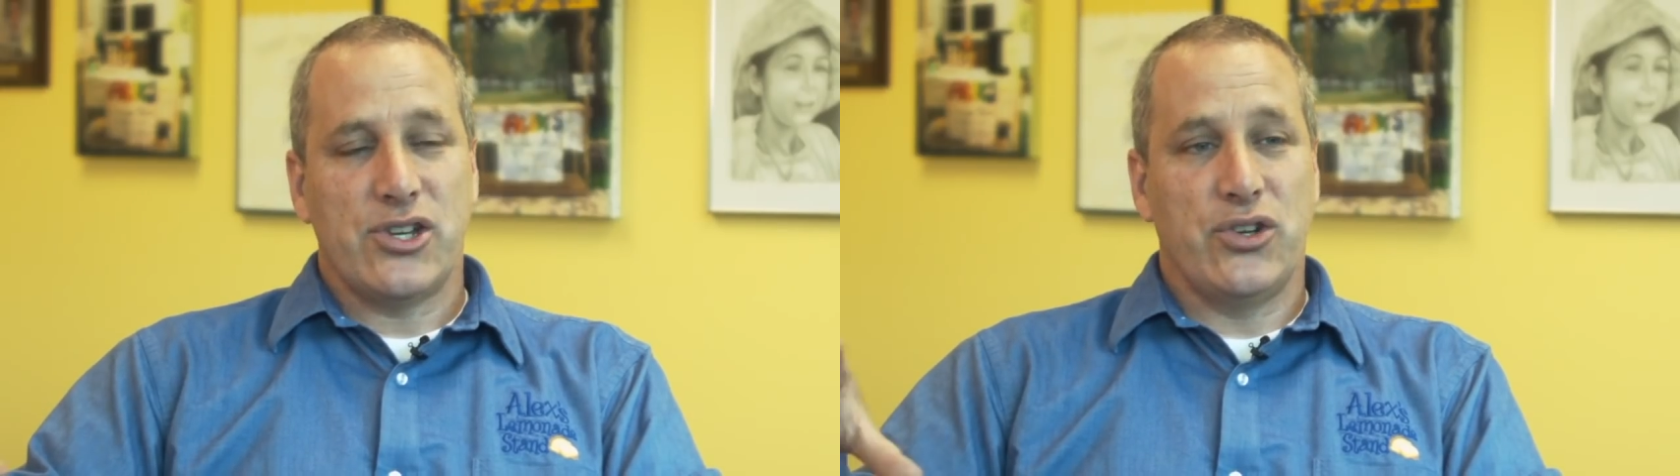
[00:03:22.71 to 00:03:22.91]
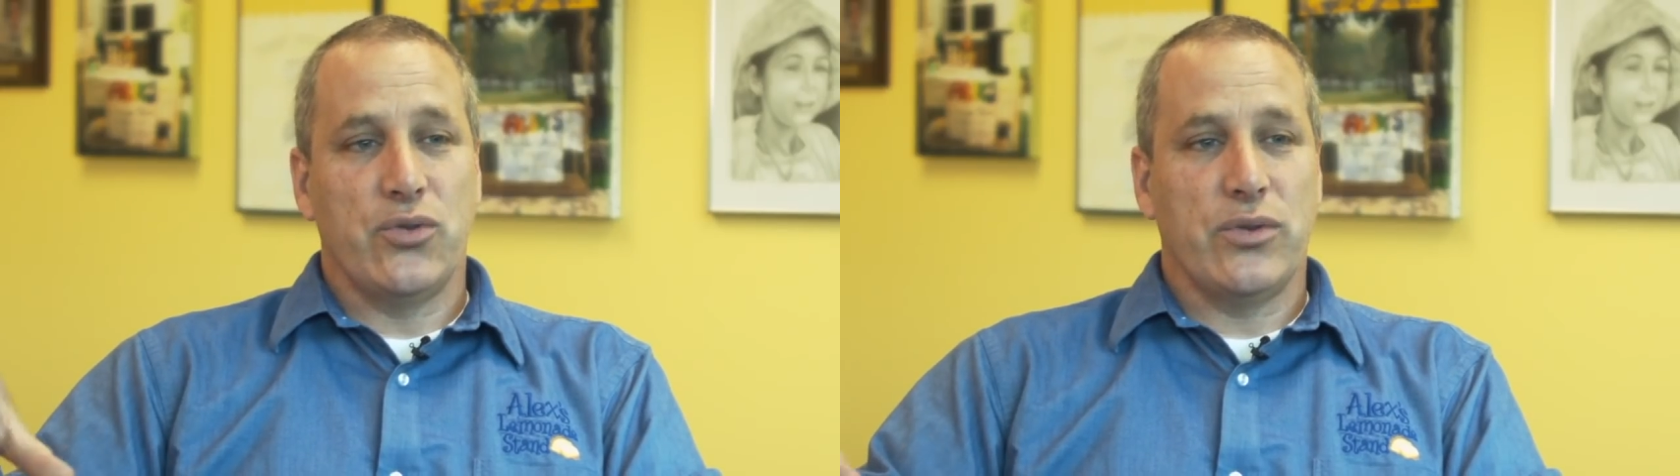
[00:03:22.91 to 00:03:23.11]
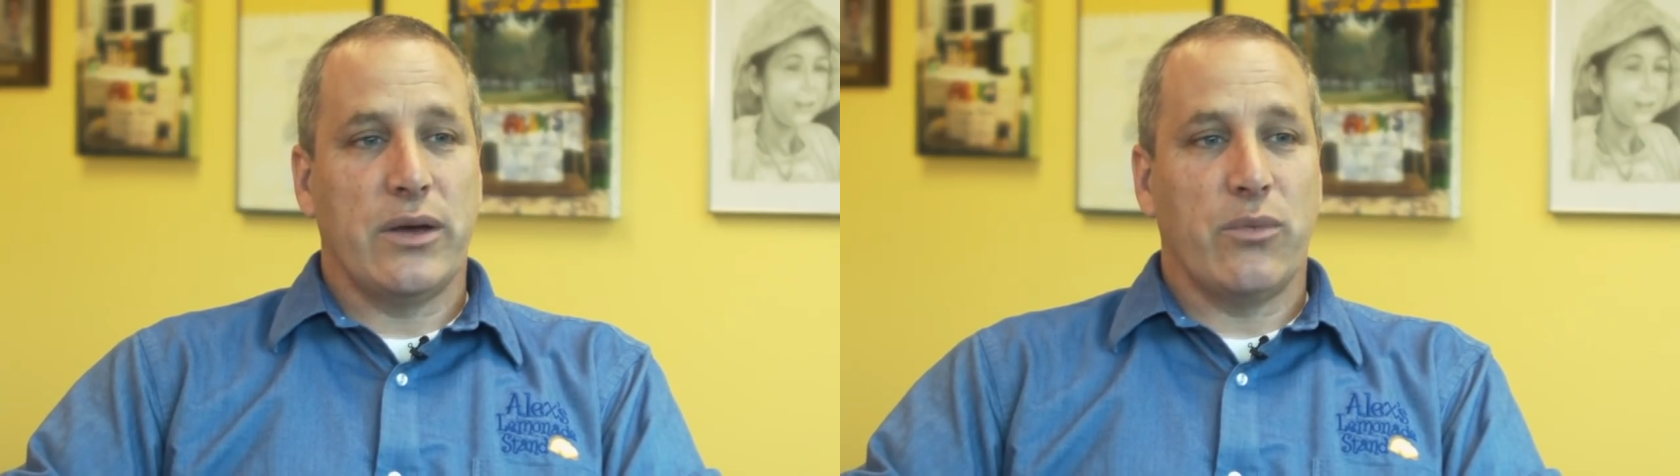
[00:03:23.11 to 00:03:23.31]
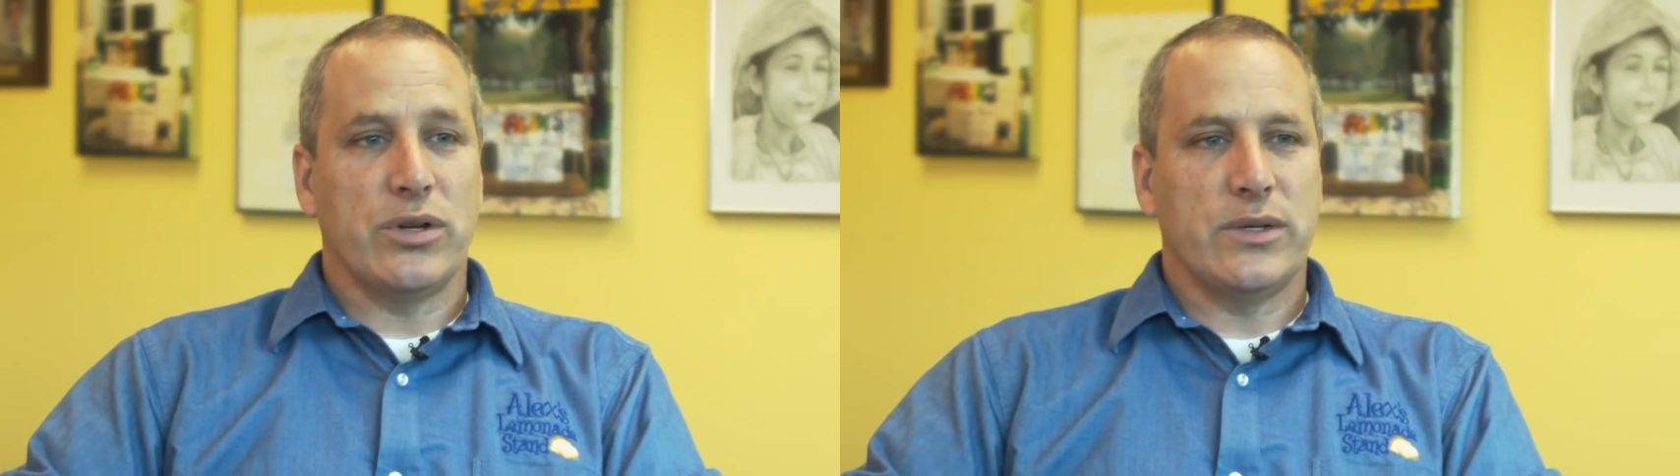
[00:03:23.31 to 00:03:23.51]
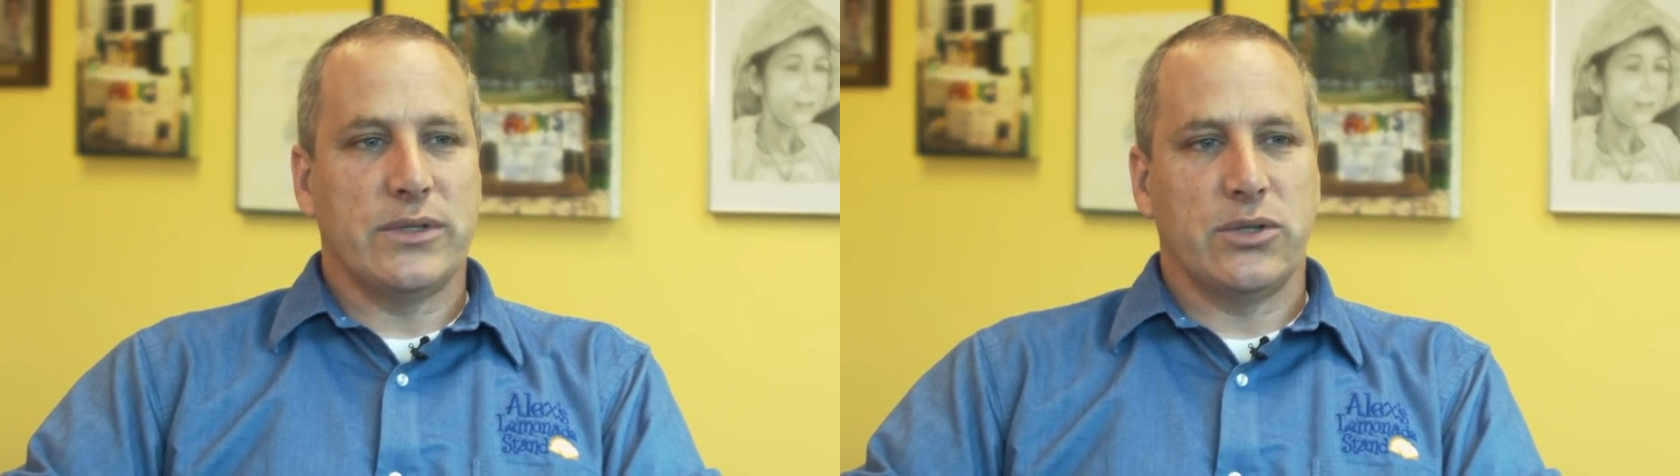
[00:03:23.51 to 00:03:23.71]
She knew that
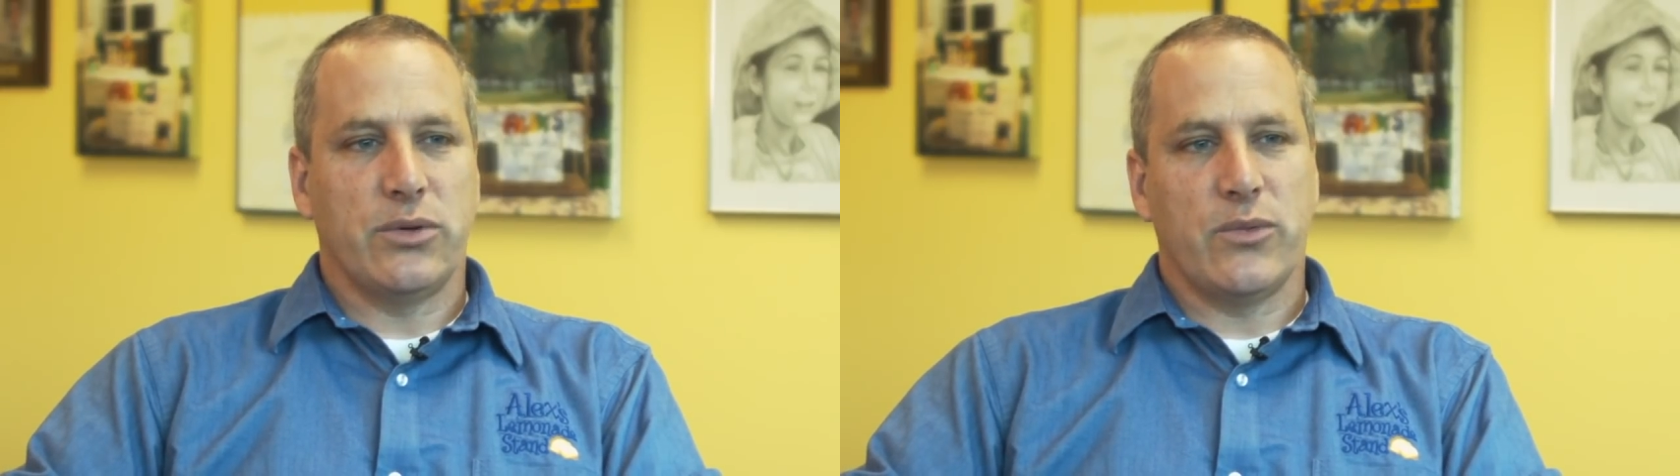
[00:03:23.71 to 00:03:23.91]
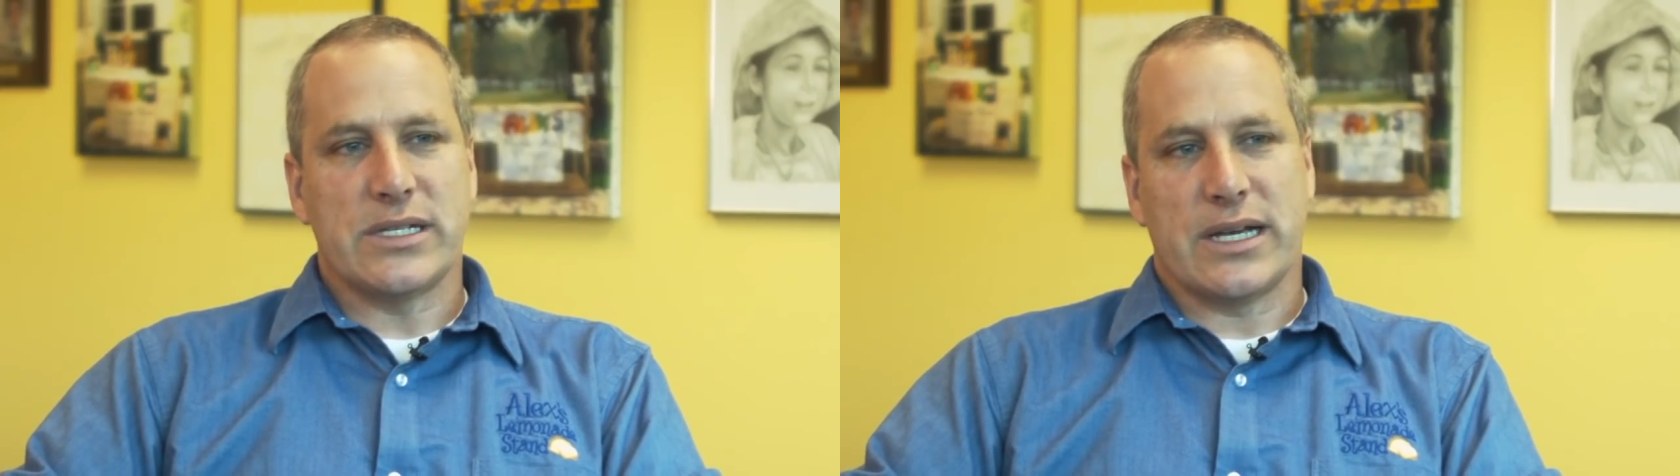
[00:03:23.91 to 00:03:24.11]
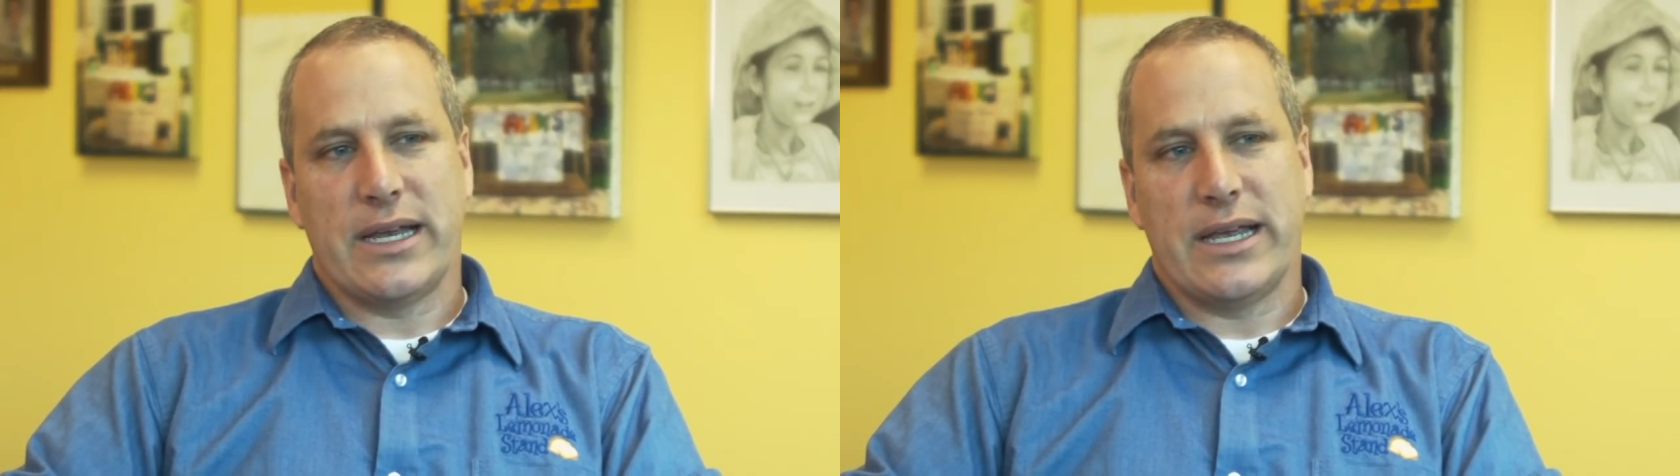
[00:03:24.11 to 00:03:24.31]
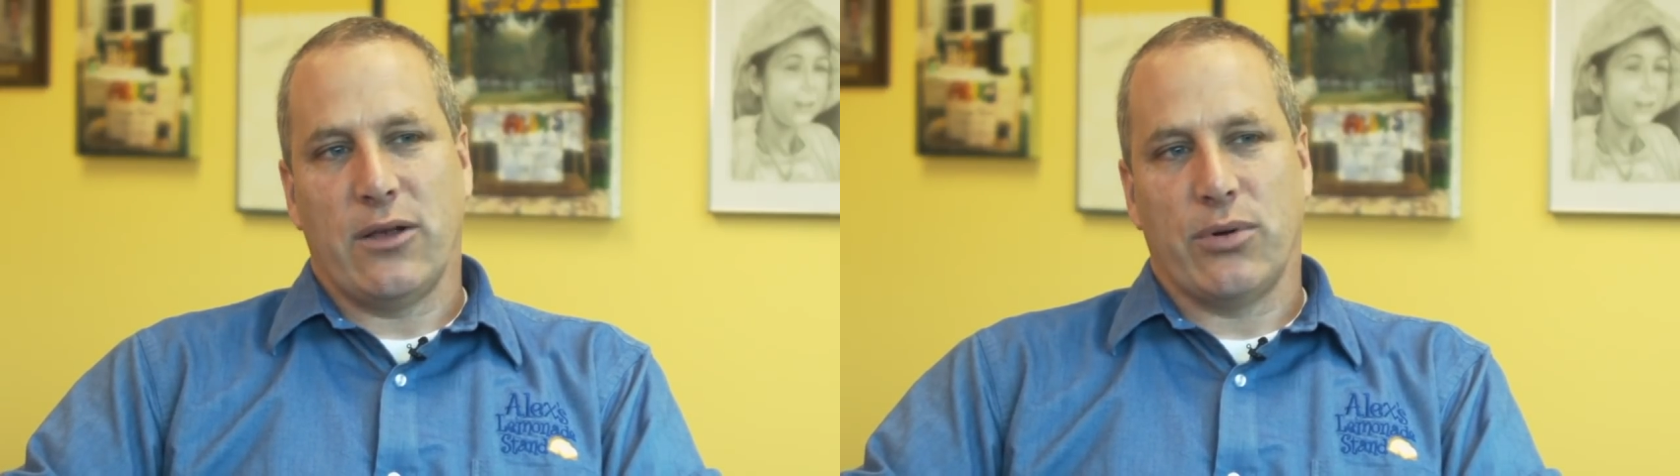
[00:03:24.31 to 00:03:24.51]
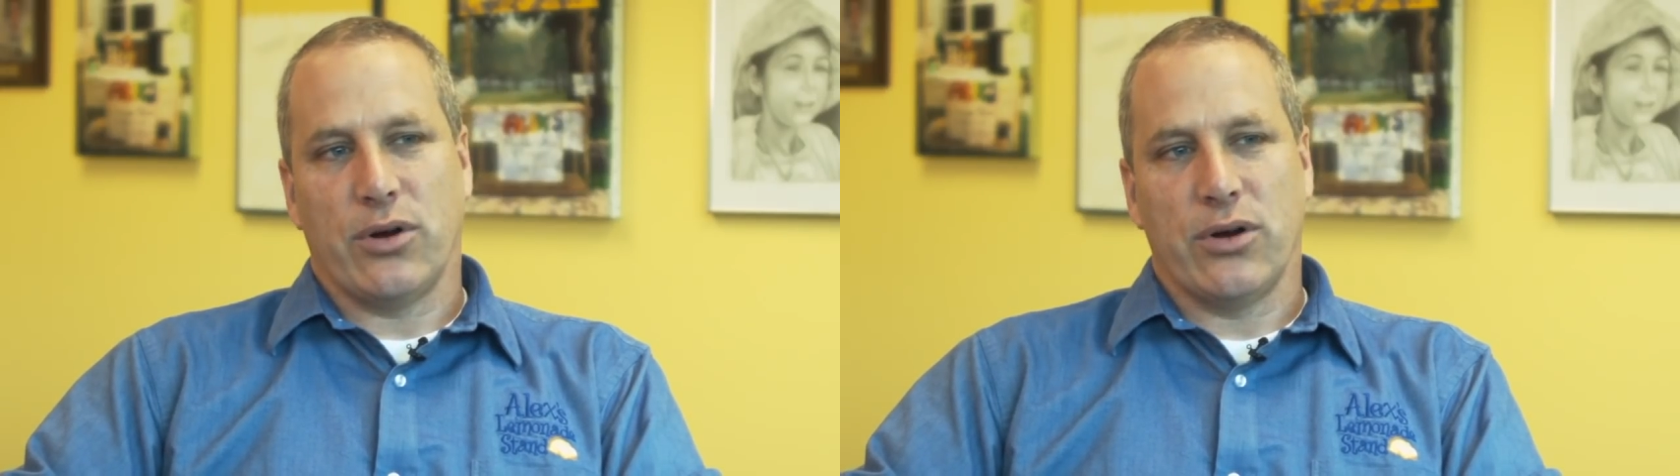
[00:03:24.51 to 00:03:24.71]
what she was doing wasn't going to
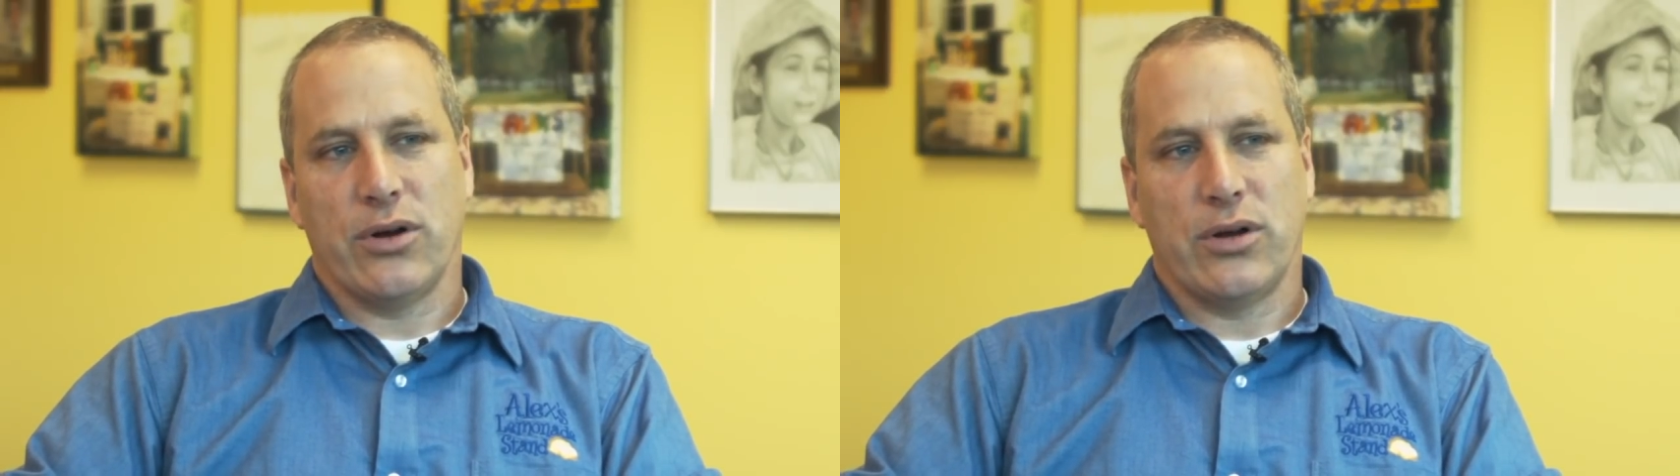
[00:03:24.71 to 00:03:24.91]
help her.